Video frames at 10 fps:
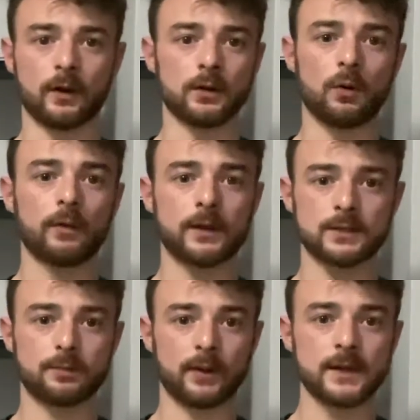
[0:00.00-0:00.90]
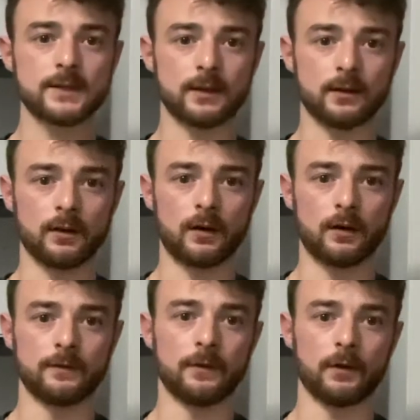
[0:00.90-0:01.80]
No one explains it
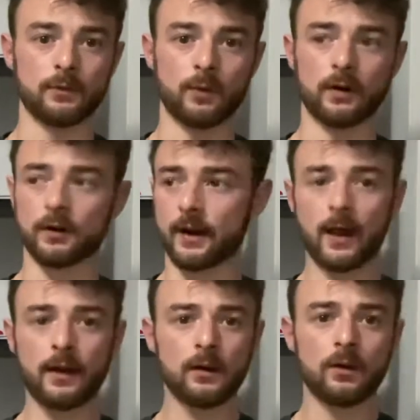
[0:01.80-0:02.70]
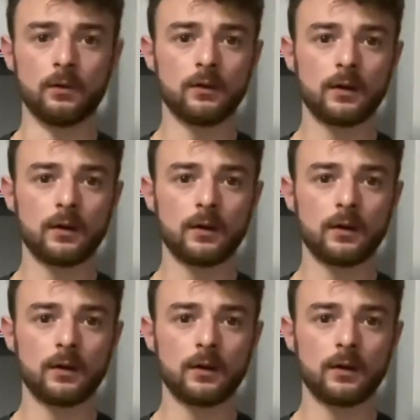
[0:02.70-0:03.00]
very well. And I know.